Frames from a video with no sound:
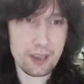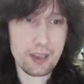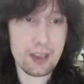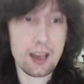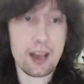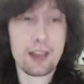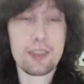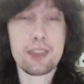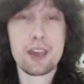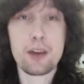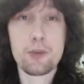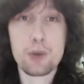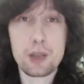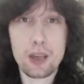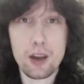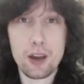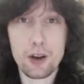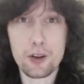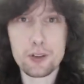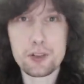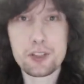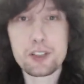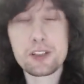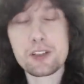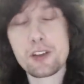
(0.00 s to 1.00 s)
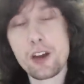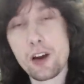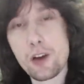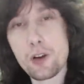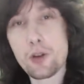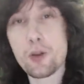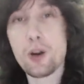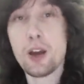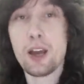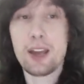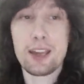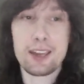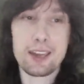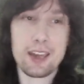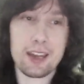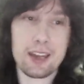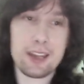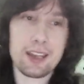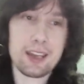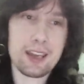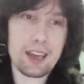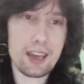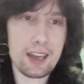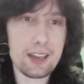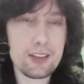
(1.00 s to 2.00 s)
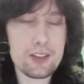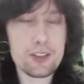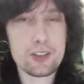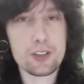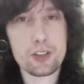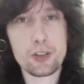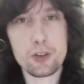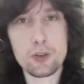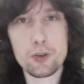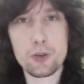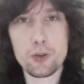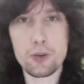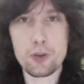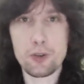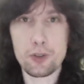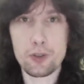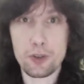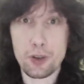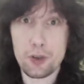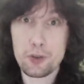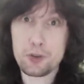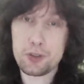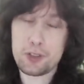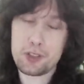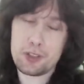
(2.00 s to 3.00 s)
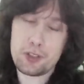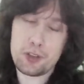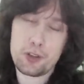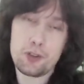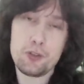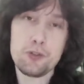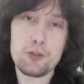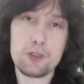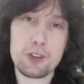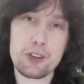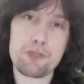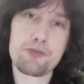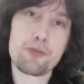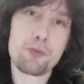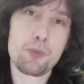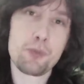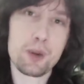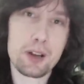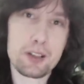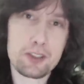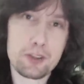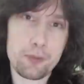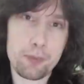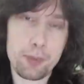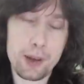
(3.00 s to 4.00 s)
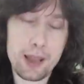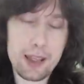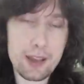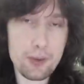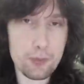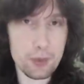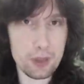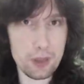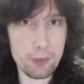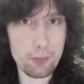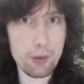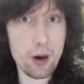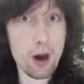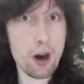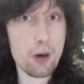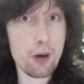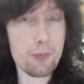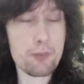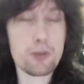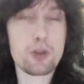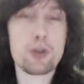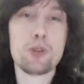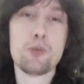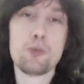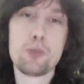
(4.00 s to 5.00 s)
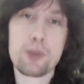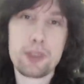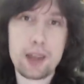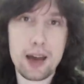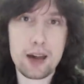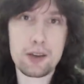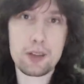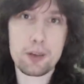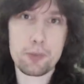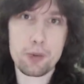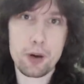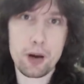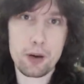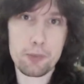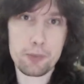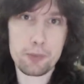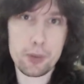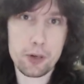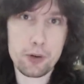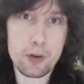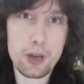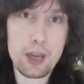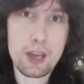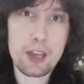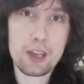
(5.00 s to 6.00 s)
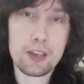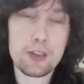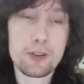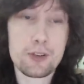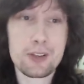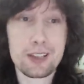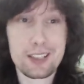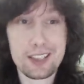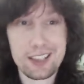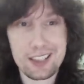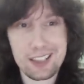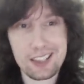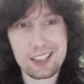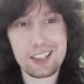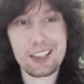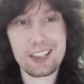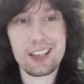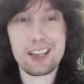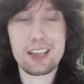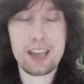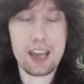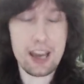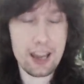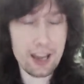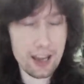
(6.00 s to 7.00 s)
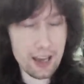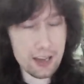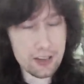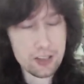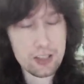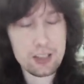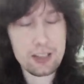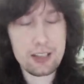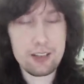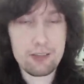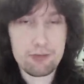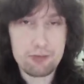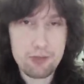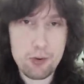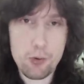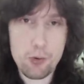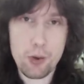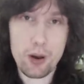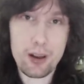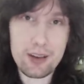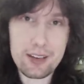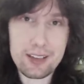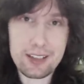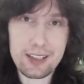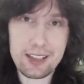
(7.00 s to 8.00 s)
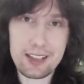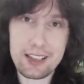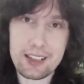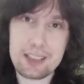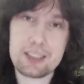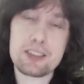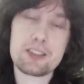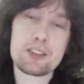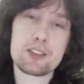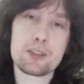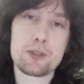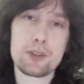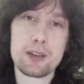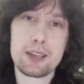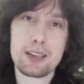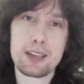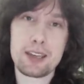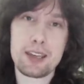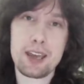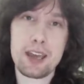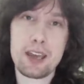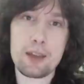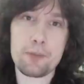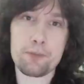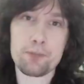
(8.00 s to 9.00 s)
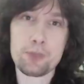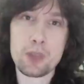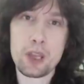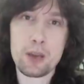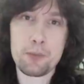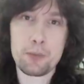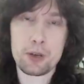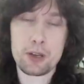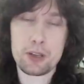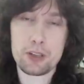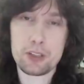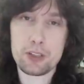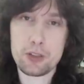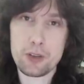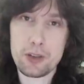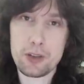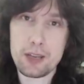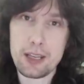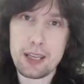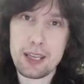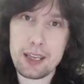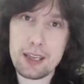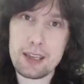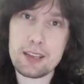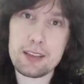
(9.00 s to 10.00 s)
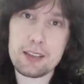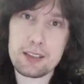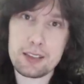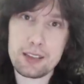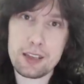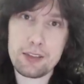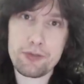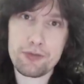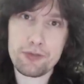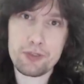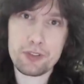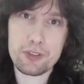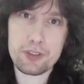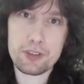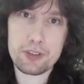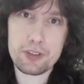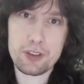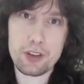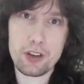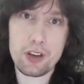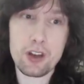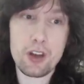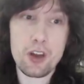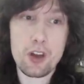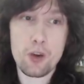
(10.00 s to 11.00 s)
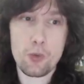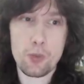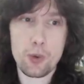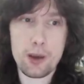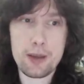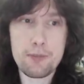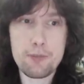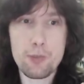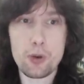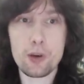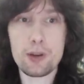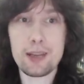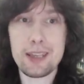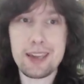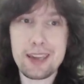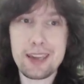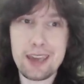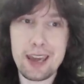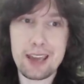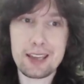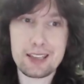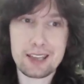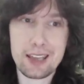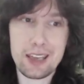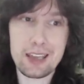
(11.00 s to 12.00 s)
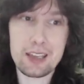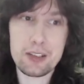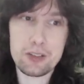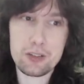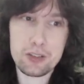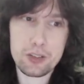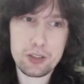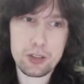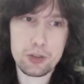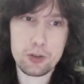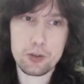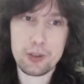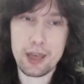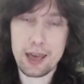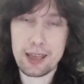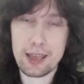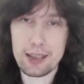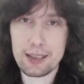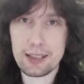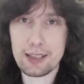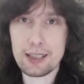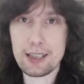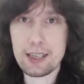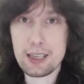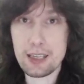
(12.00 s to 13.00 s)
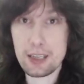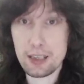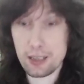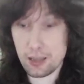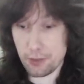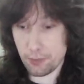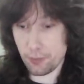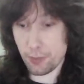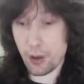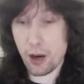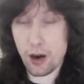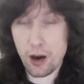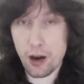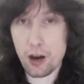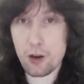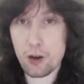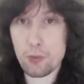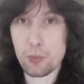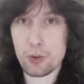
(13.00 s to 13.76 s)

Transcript: And there we go. So getting into those two different ways of playing with the palm mute and without the palm mute, you could see and actually rewind it and listen to it again, because you can hear the difference that when Molly gets into that lead part